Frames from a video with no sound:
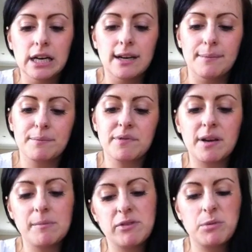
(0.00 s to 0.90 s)

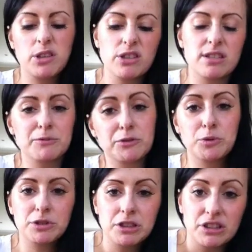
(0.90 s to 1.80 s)
Some of them good, some of
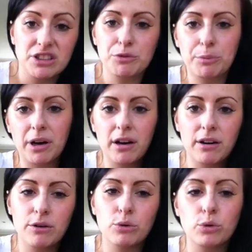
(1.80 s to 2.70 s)
them not so good,
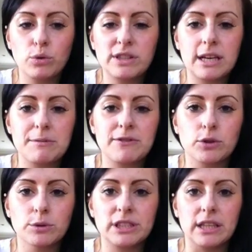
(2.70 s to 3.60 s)
but all steps
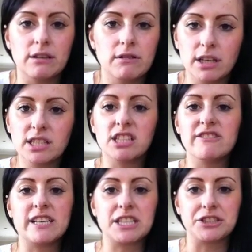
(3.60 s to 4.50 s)
forward in the right
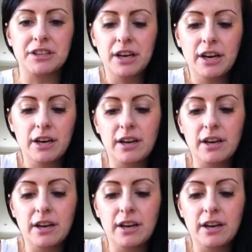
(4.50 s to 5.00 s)
direction,